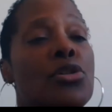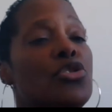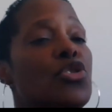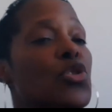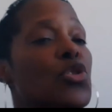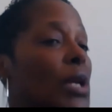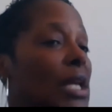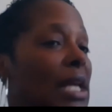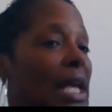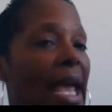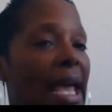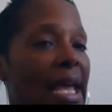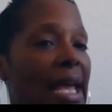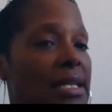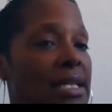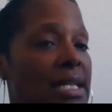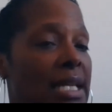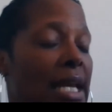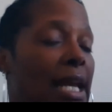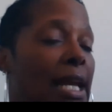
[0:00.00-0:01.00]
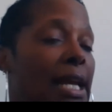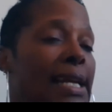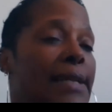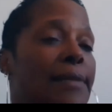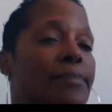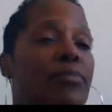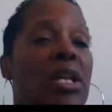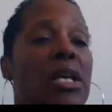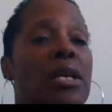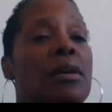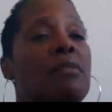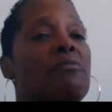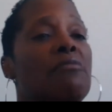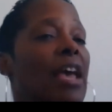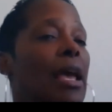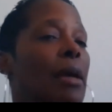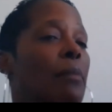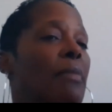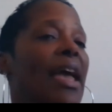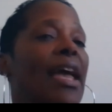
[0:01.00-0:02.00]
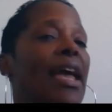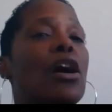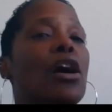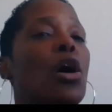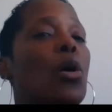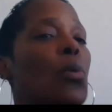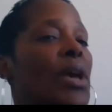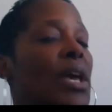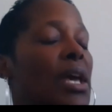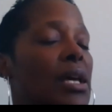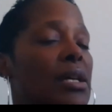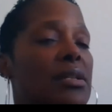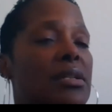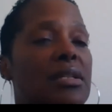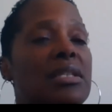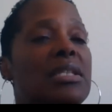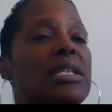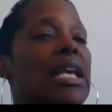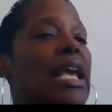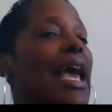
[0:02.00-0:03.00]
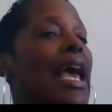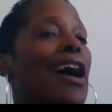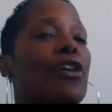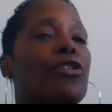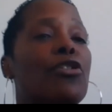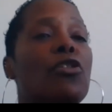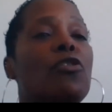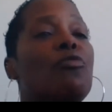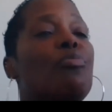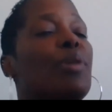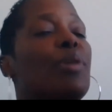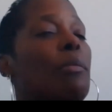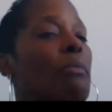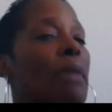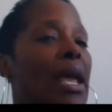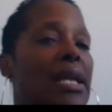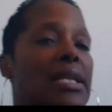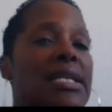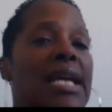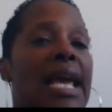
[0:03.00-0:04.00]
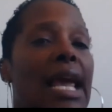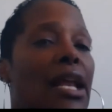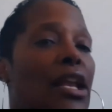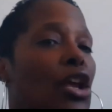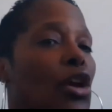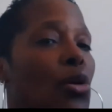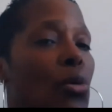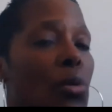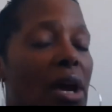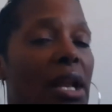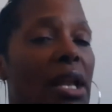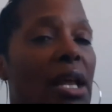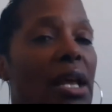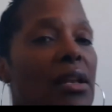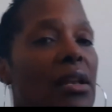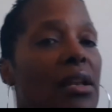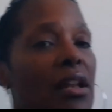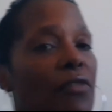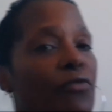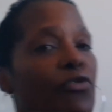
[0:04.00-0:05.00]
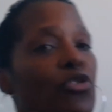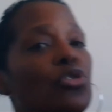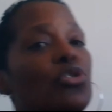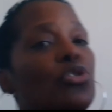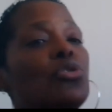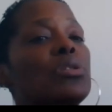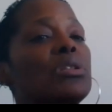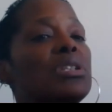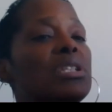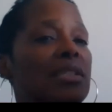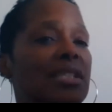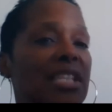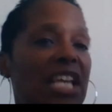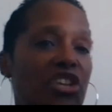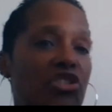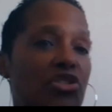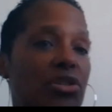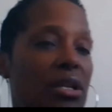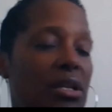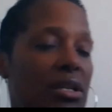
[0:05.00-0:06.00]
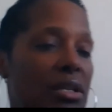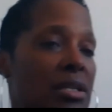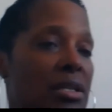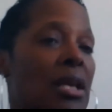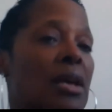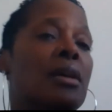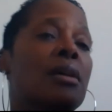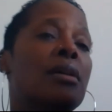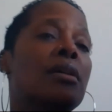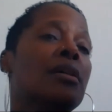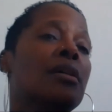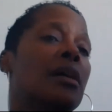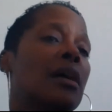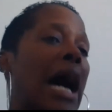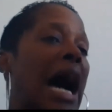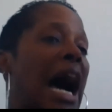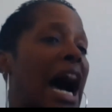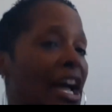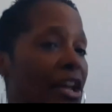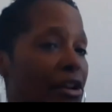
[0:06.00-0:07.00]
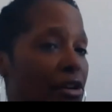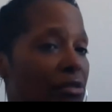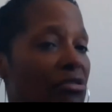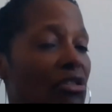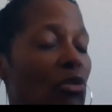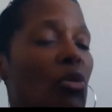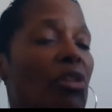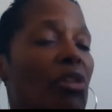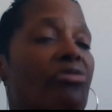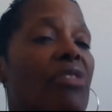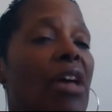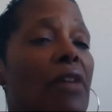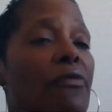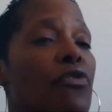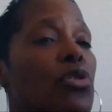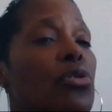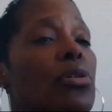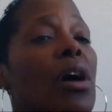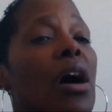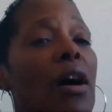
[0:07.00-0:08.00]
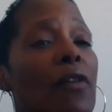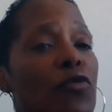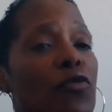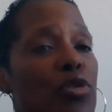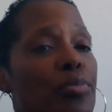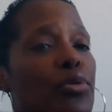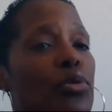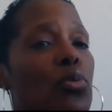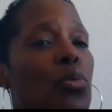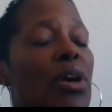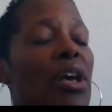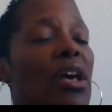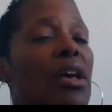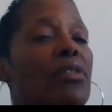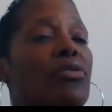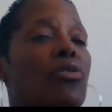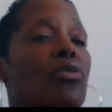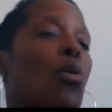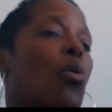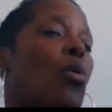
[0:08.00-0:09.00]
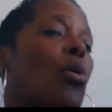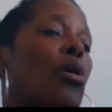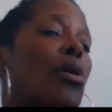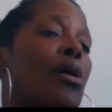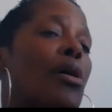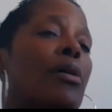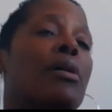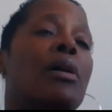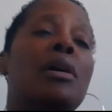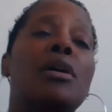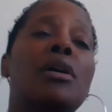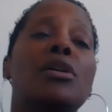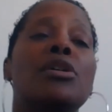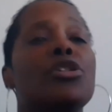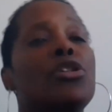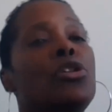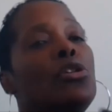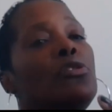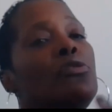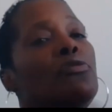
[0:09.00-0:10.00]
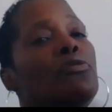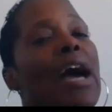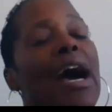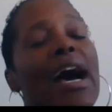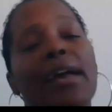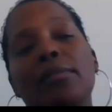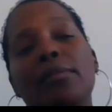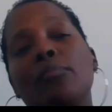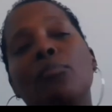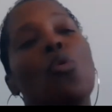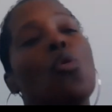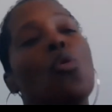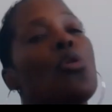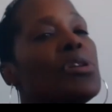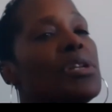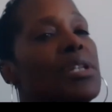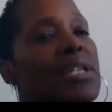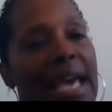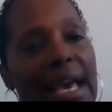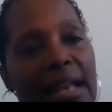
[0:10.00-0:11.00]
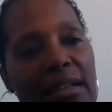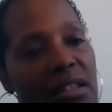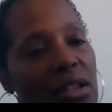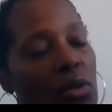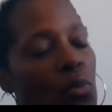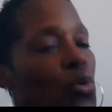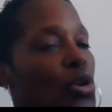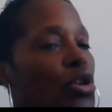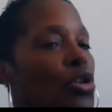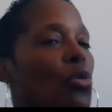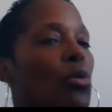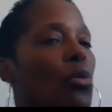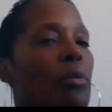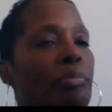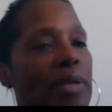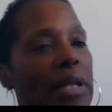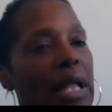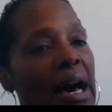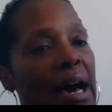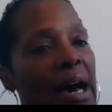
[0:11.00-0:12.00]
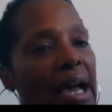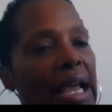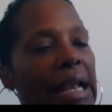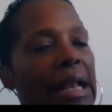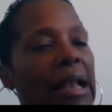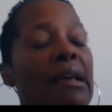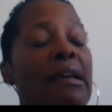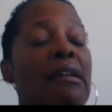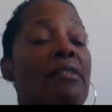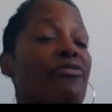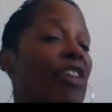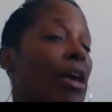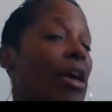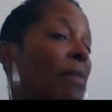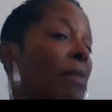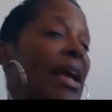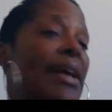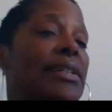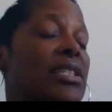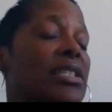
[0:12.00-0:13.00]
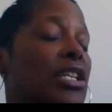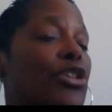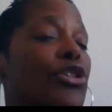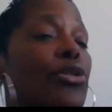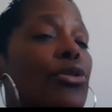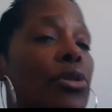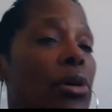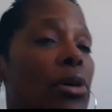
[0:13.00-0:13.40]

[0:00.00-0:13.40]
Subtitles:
2018, they may go in to see how you've been maintaining credit. And if your utilization is higher than what they feel comfortable with, or you've gotten more debt than when you applied, they may send you